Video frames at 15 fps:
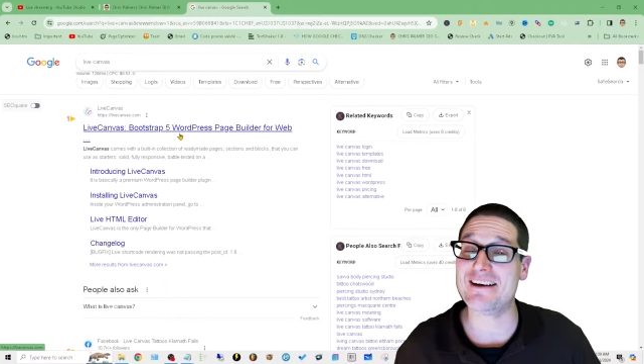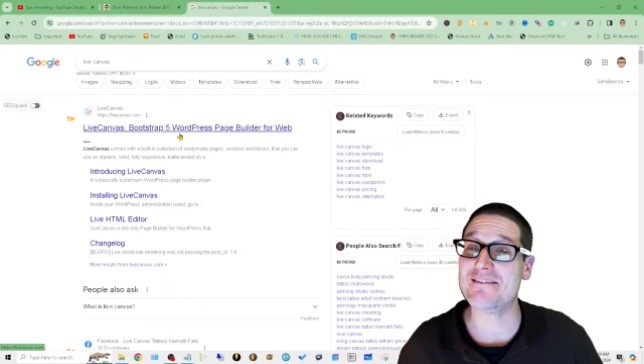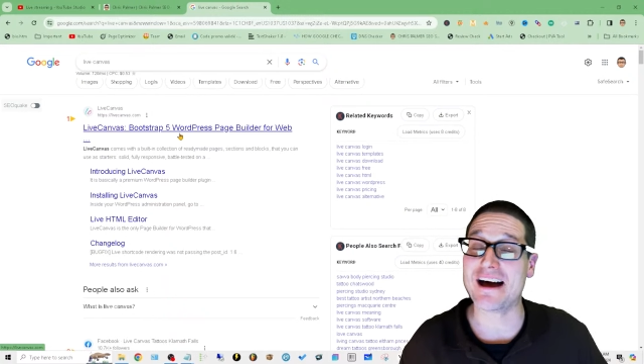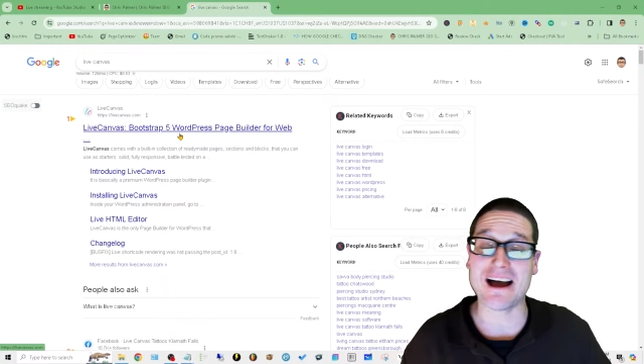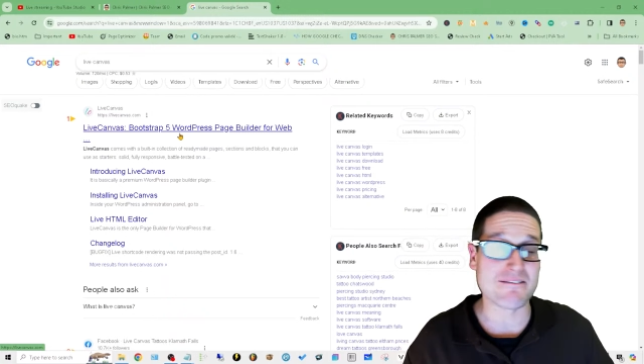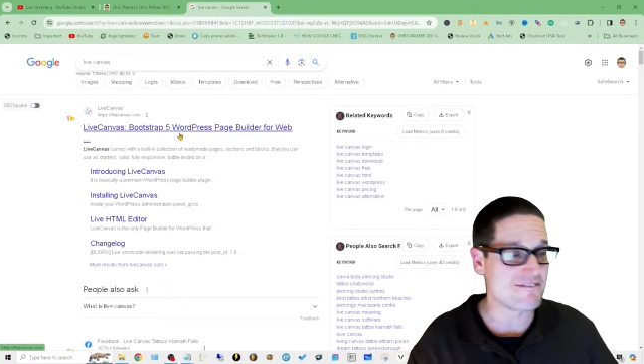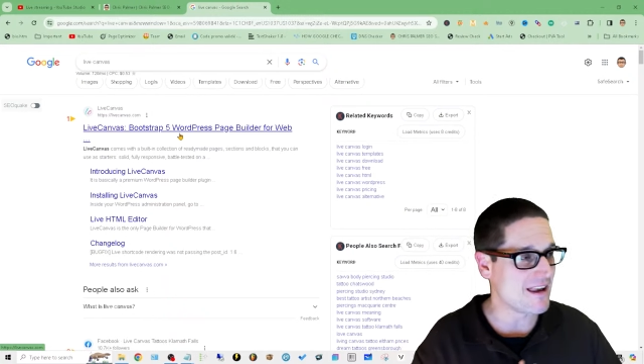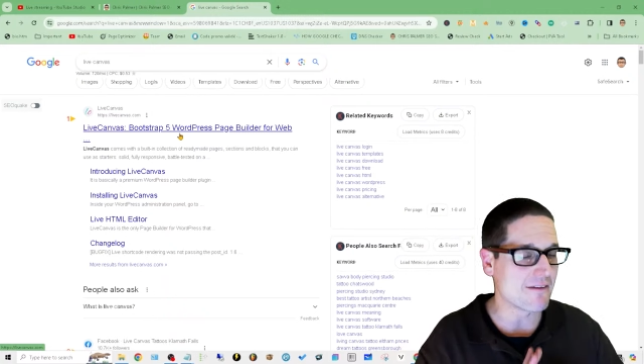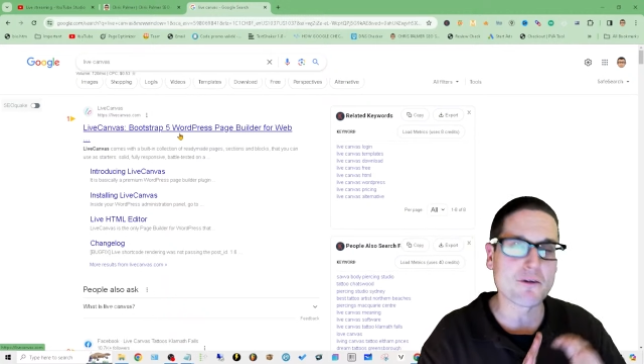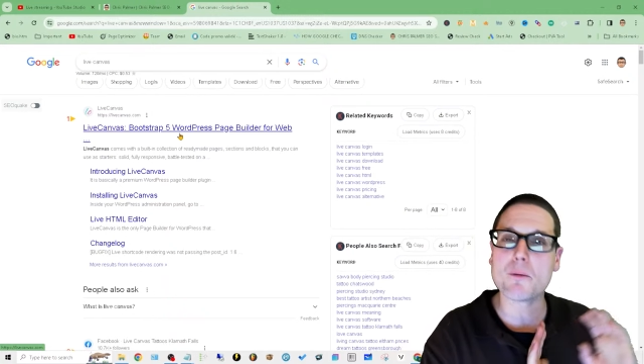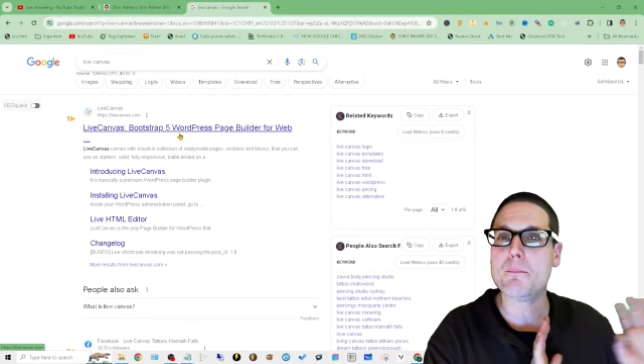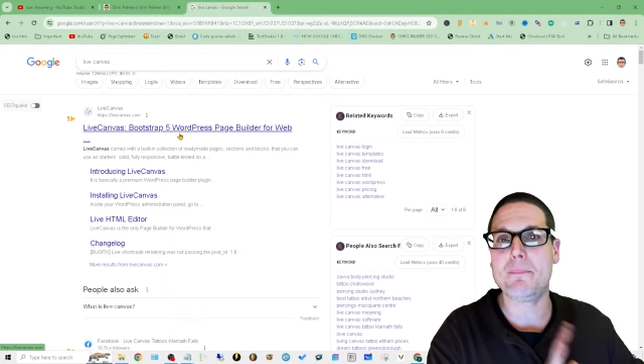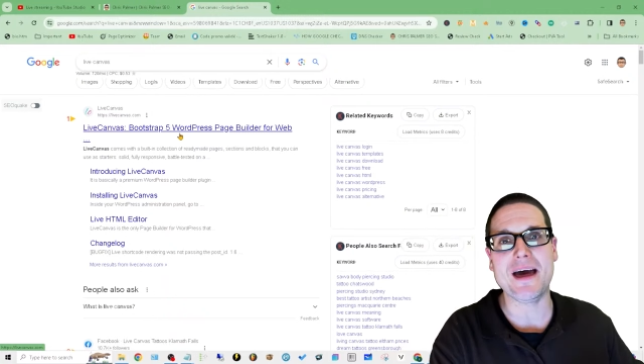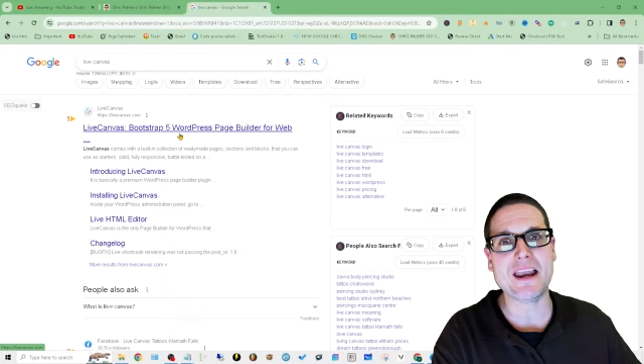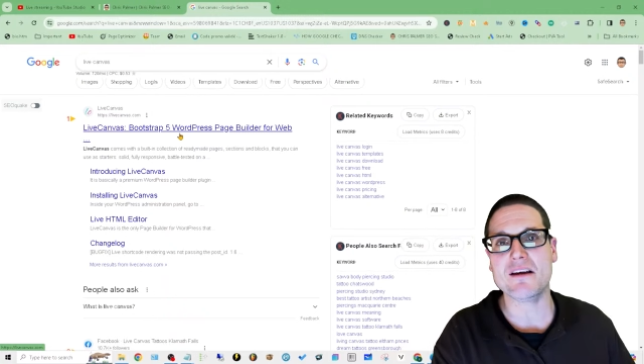I've never
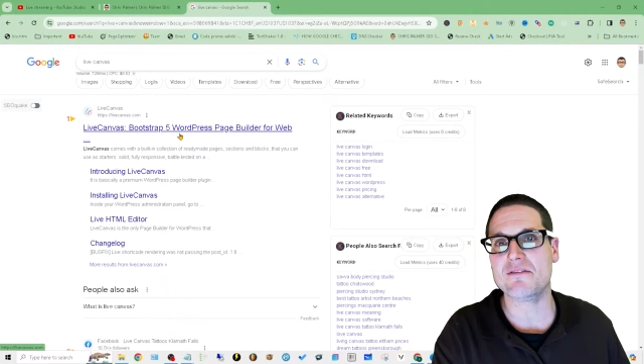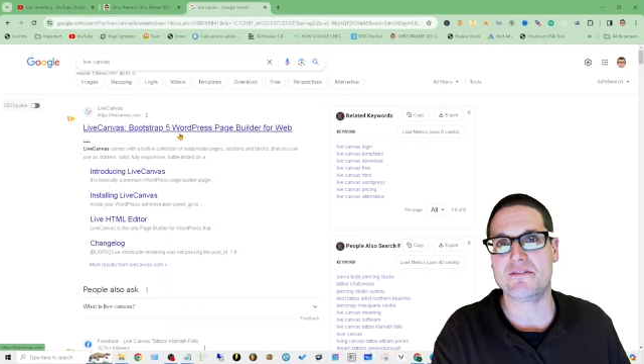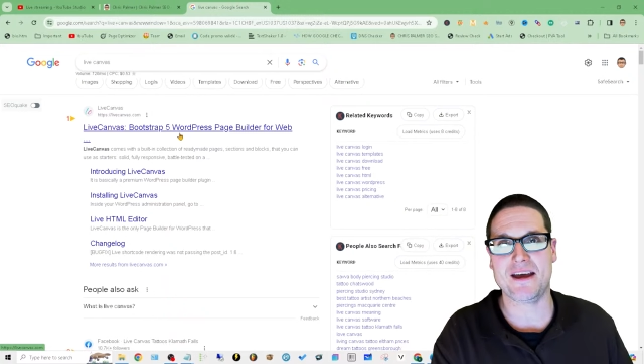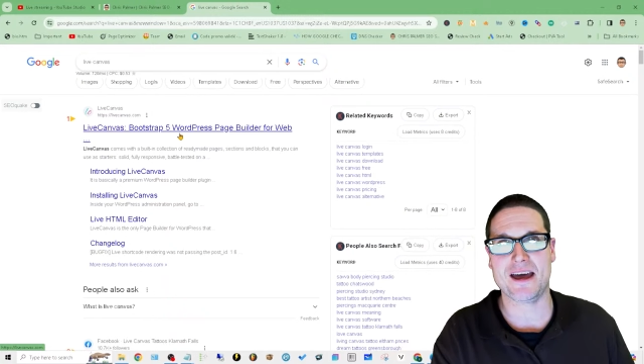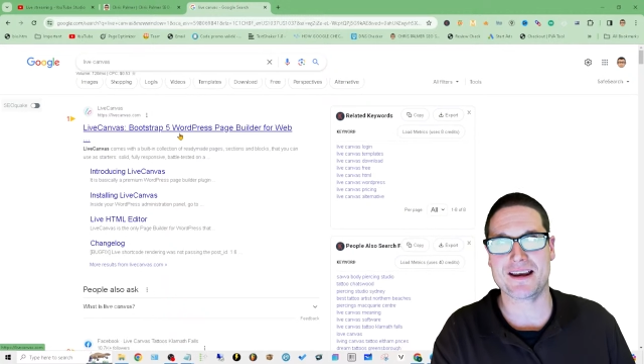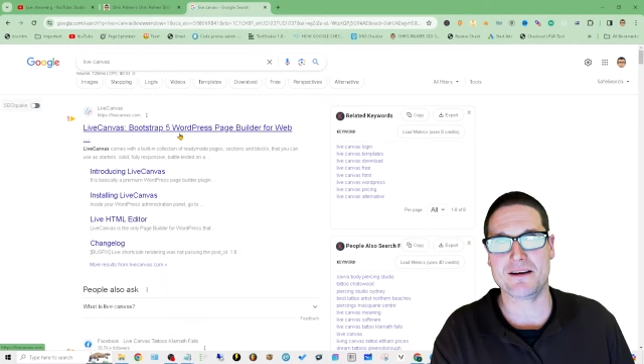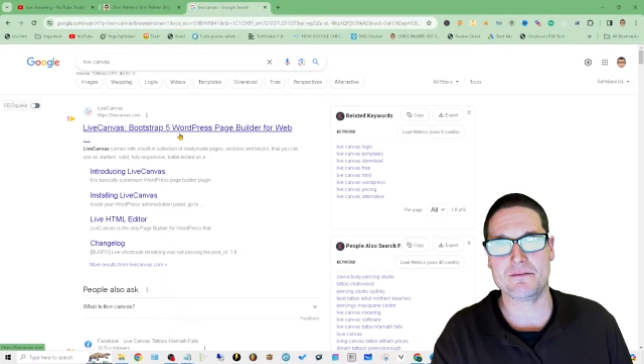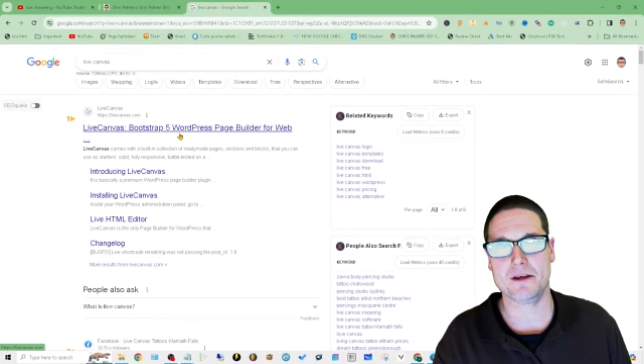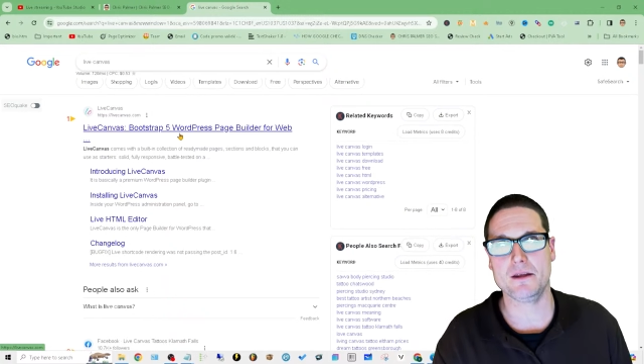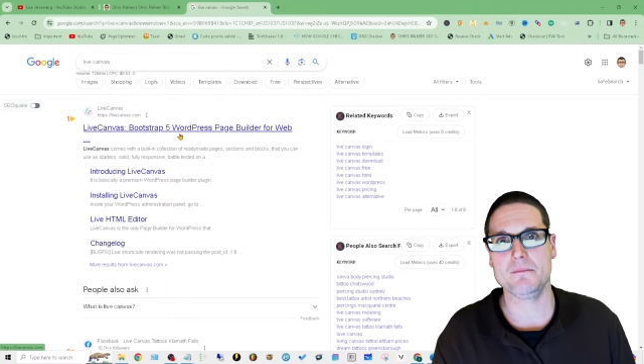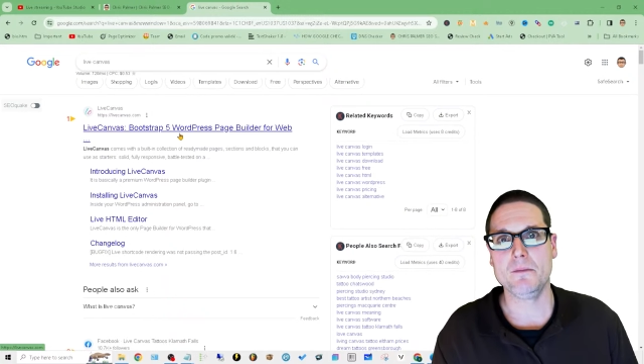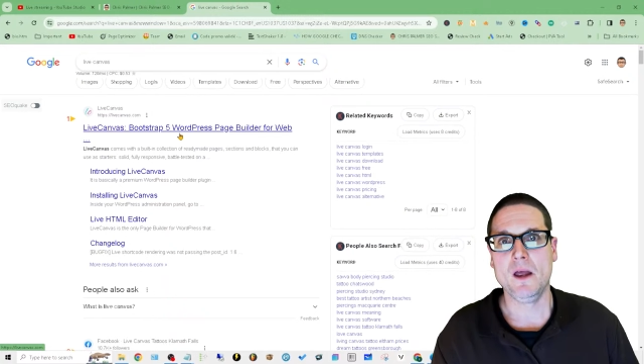been a fan of it.